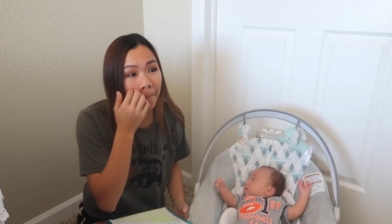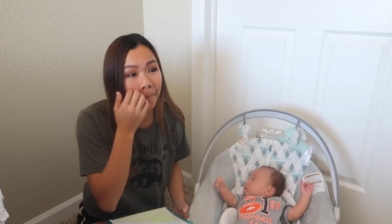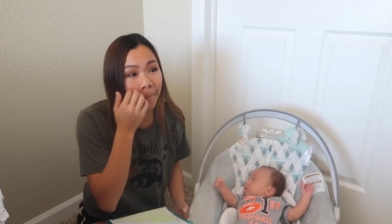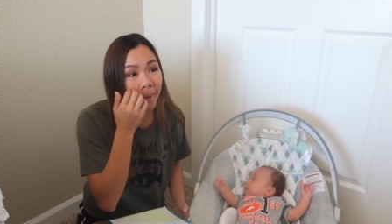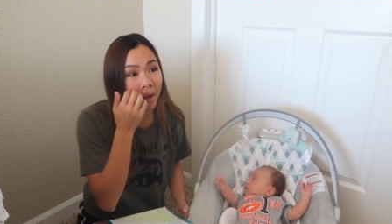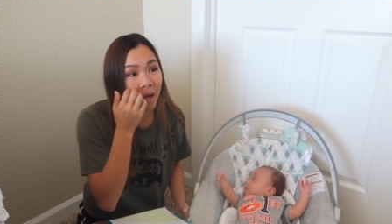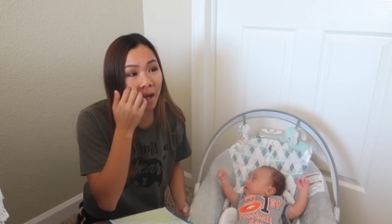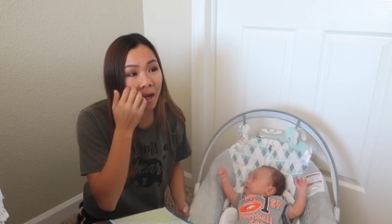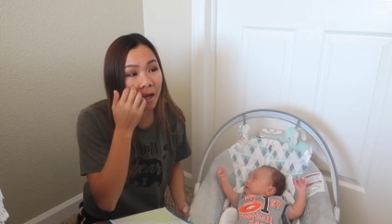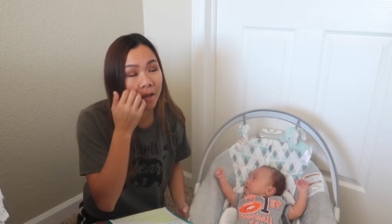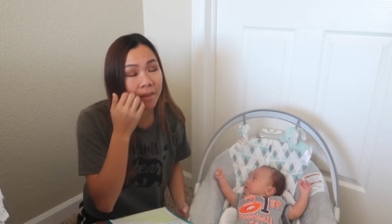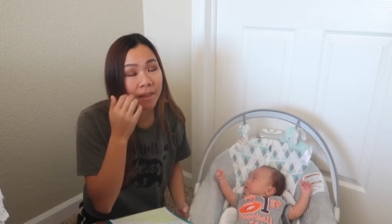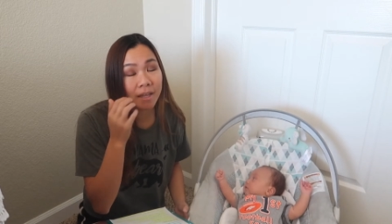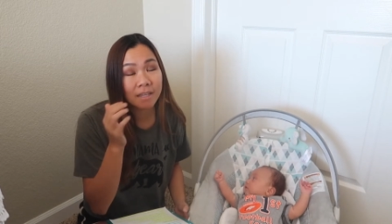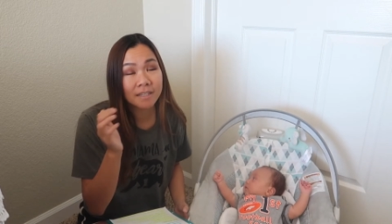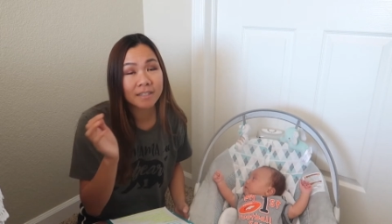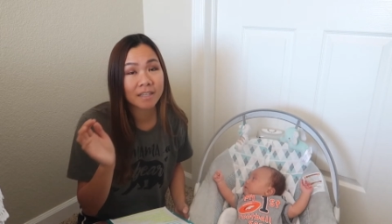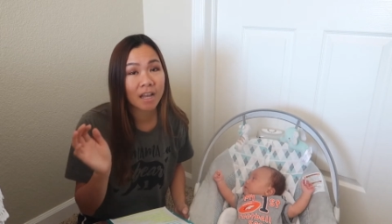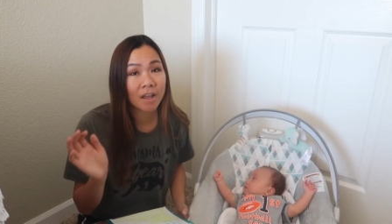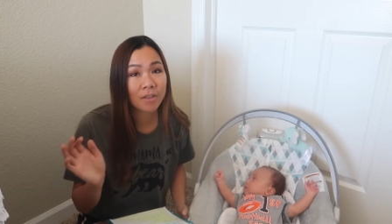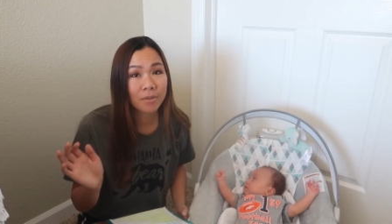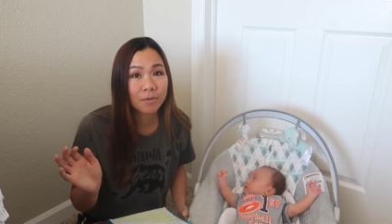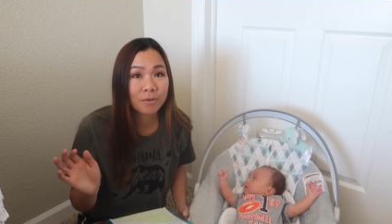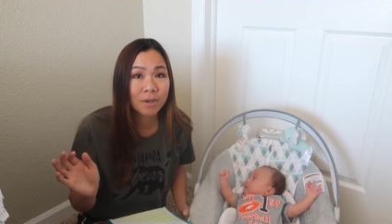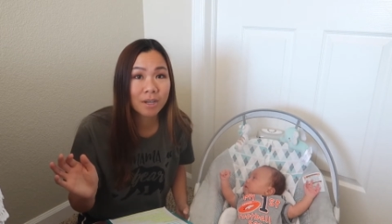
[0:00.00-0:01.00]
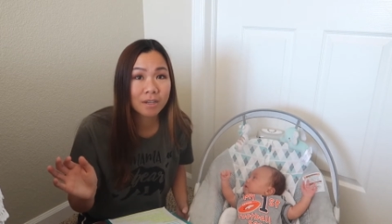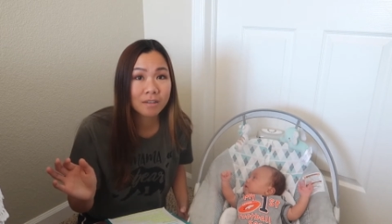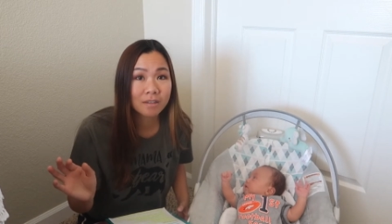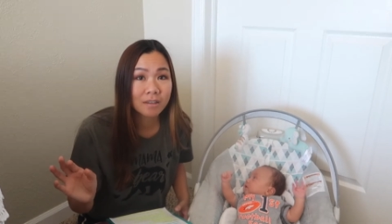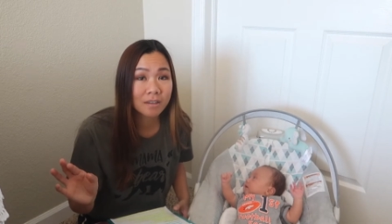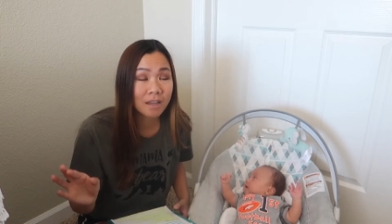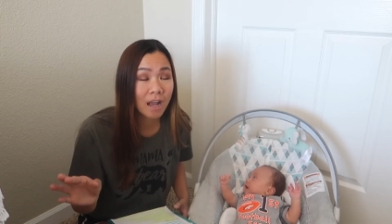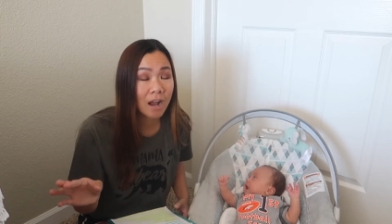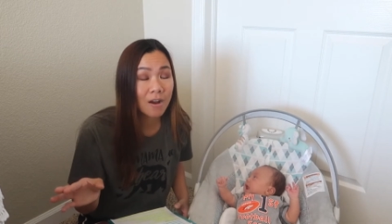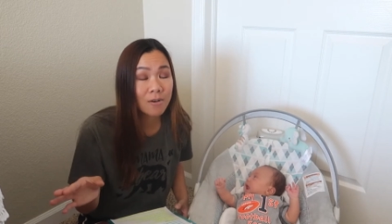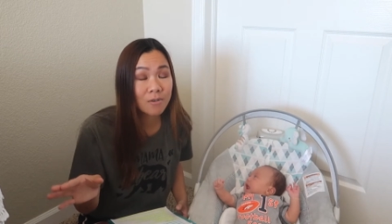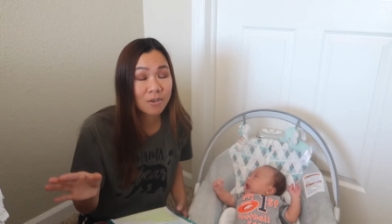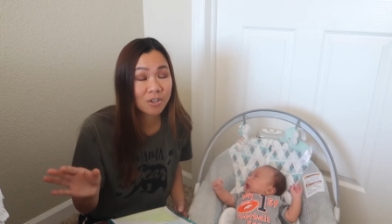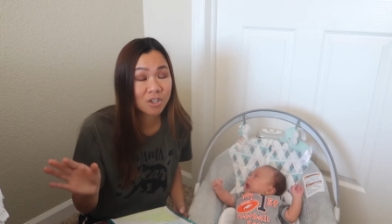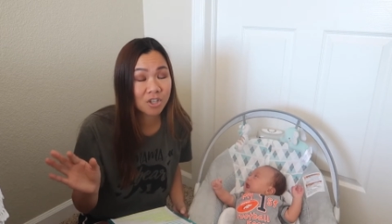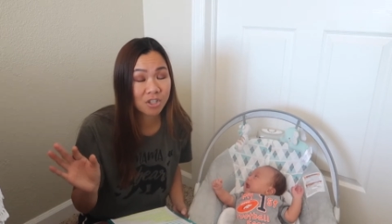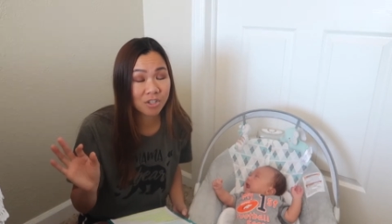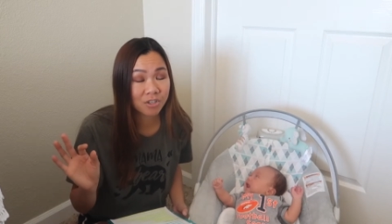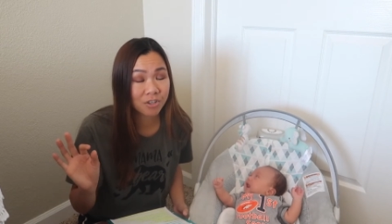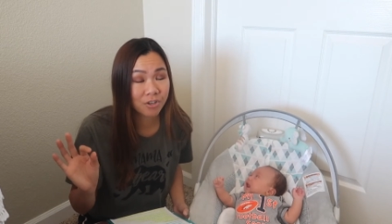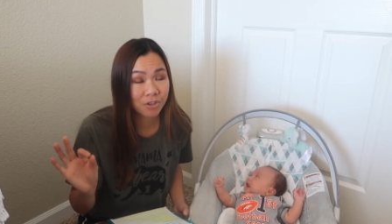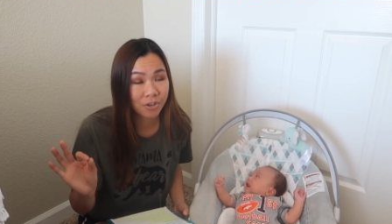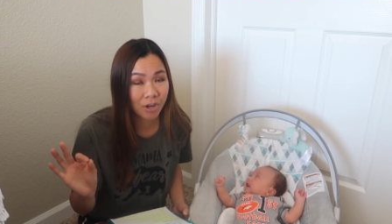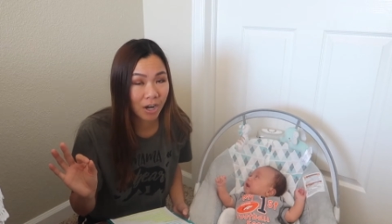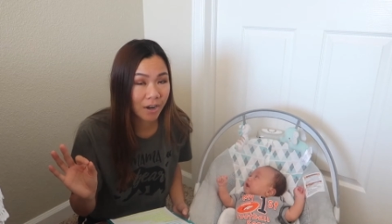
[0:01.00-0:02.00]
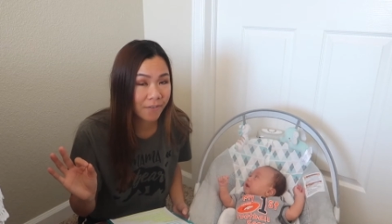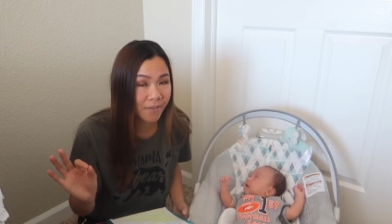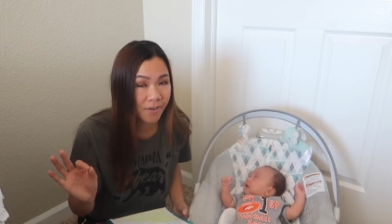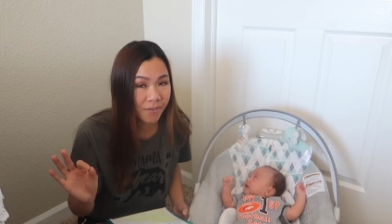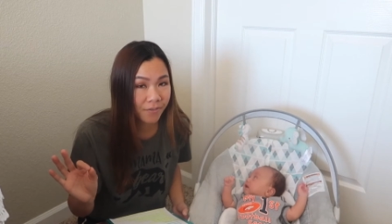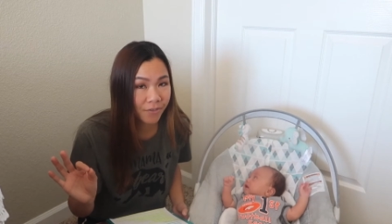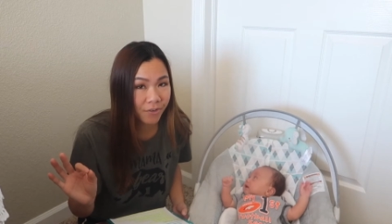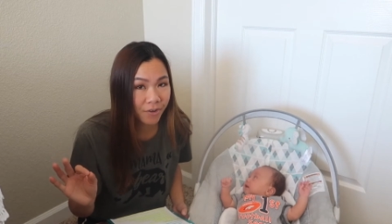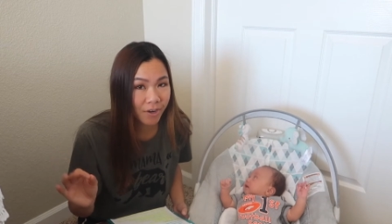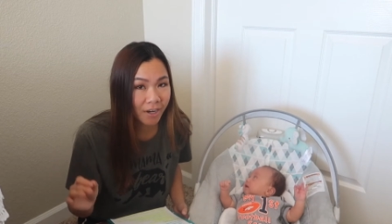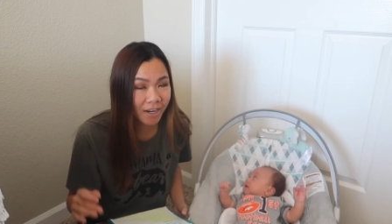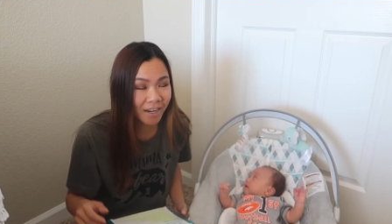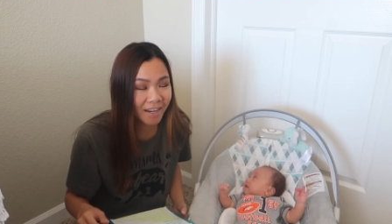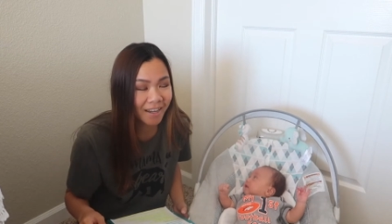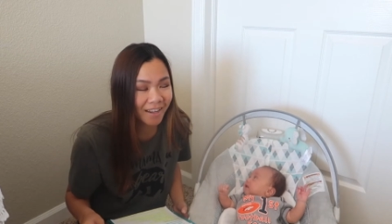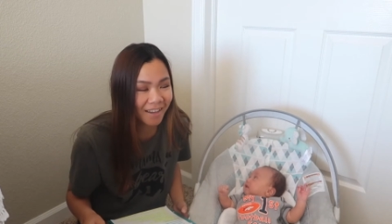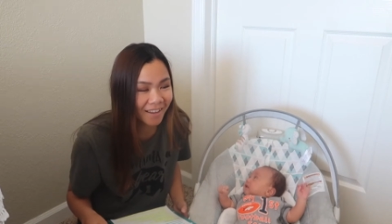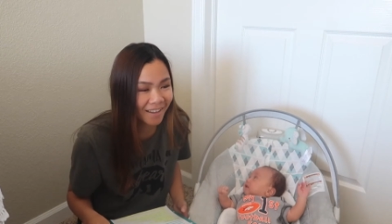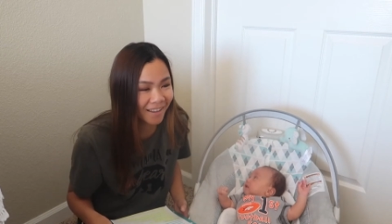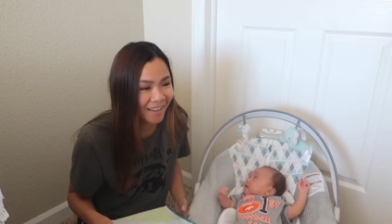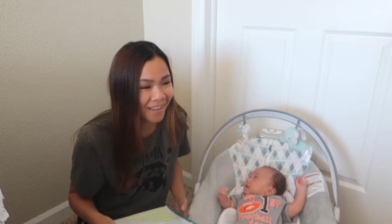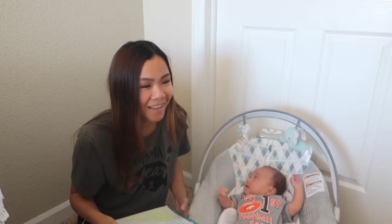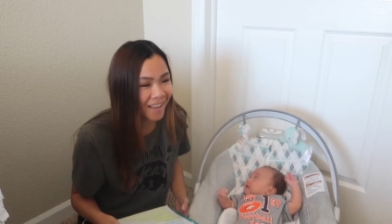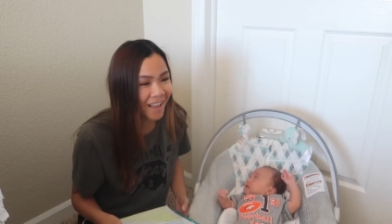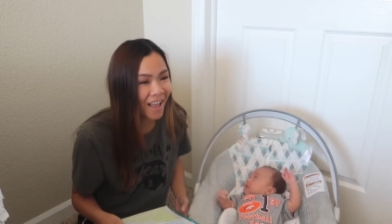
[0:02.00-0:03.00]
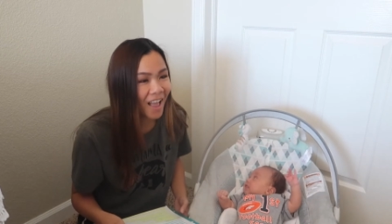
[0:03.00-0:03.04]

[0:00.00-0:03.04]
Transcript: but that's not the reason. I was just craving for it.